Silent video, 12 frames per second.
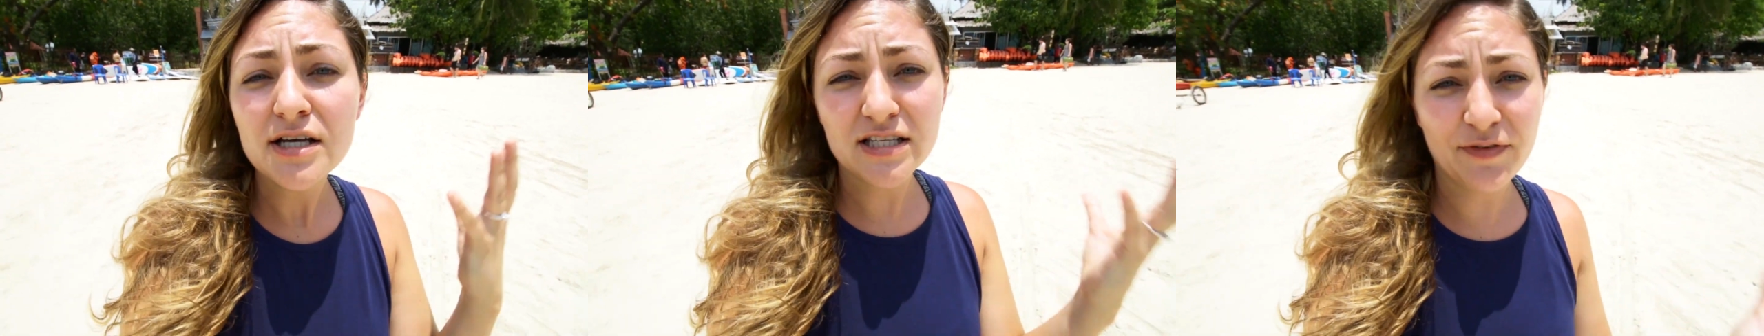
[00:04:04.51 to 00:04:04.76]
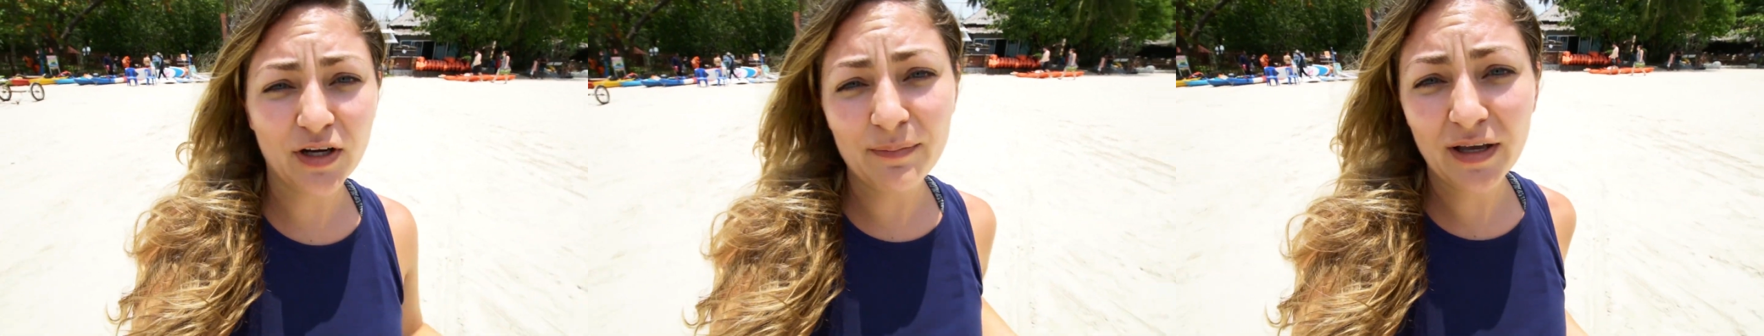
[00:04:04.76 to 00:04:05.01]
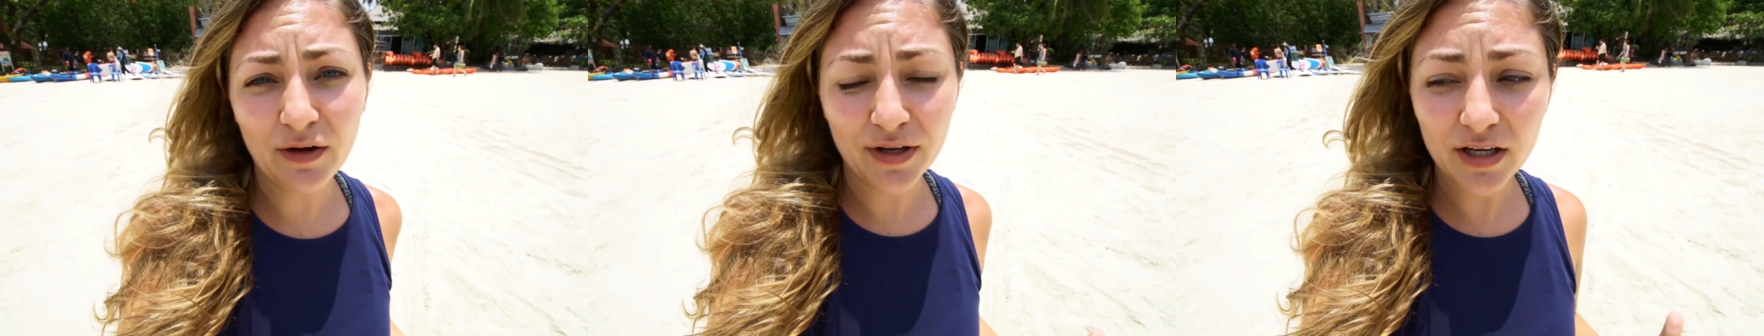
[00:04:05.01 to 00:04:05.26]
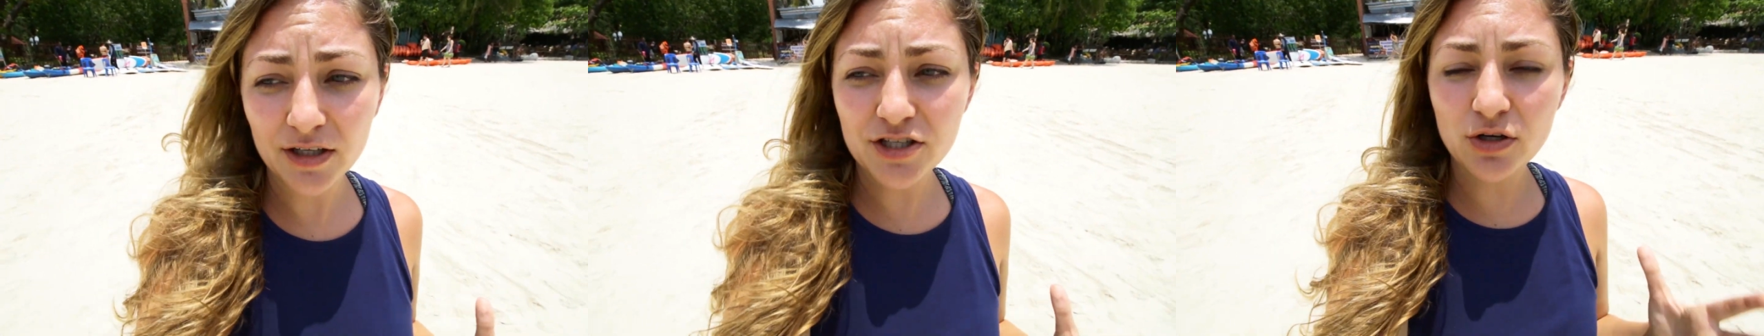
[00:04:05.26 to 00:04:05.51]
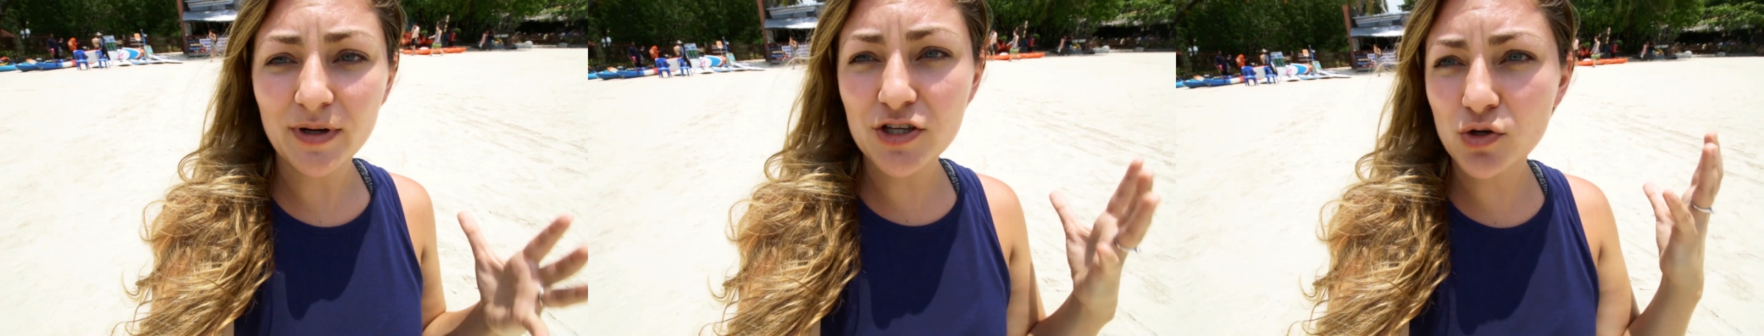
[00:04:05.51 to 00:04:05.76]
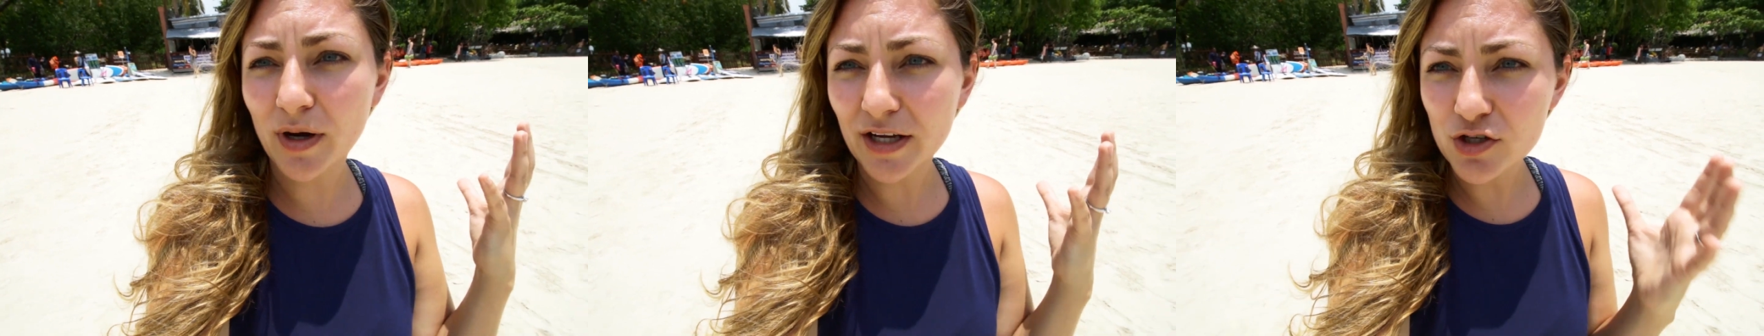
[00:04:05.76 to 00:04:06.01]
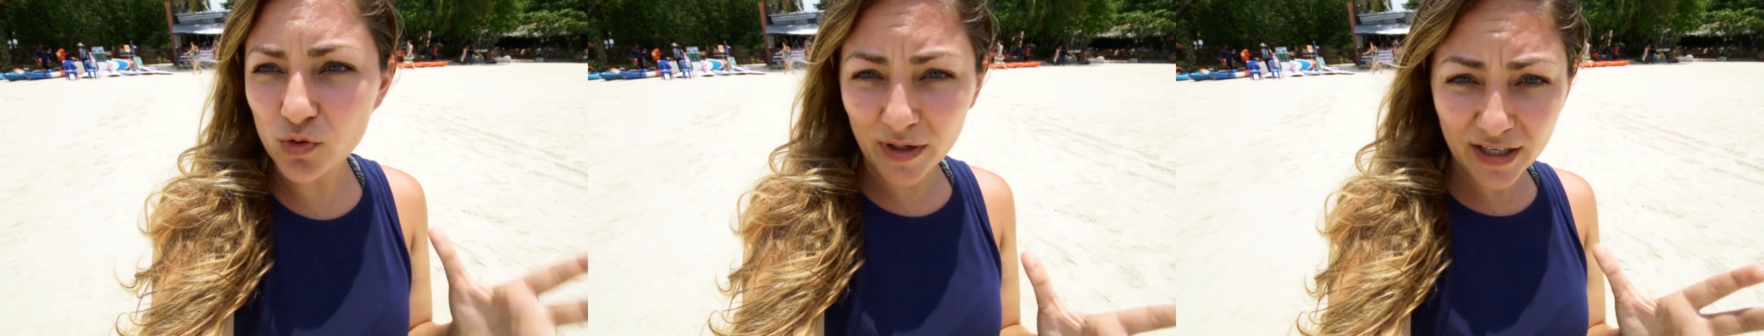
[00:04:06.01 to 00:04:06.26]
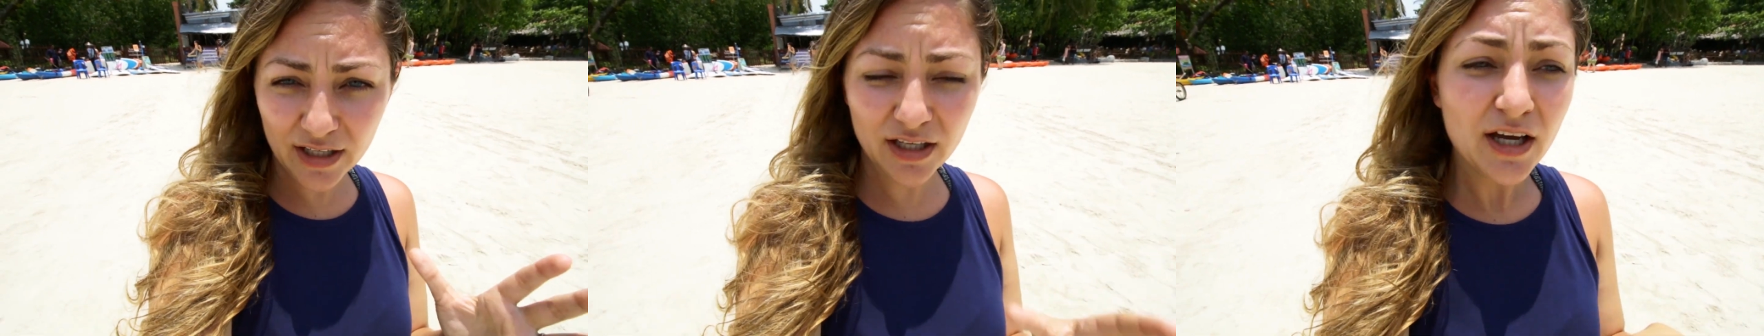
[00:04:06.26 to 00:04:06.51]
So if you're coming out here to enjoy a
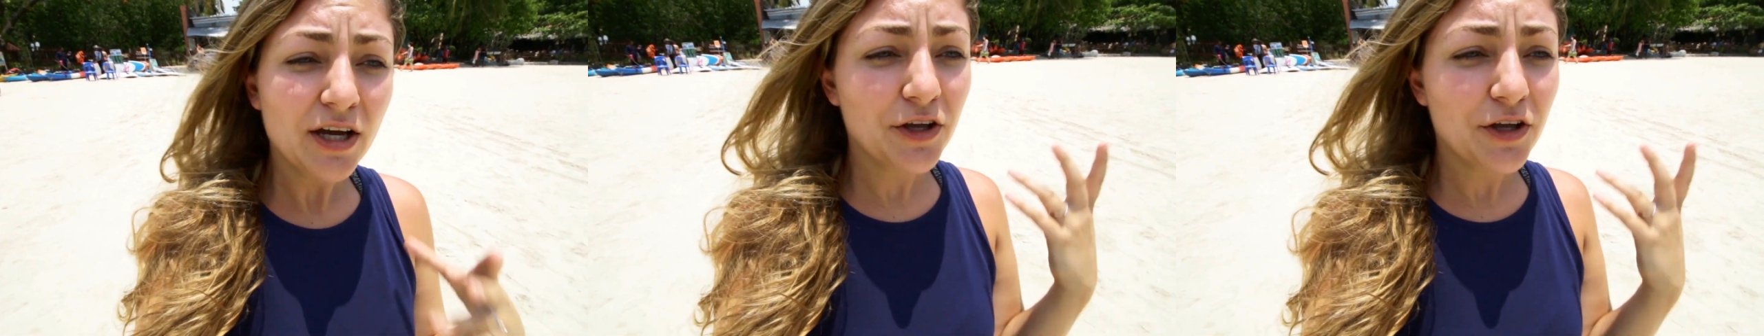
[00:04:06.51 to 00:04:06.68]
drink,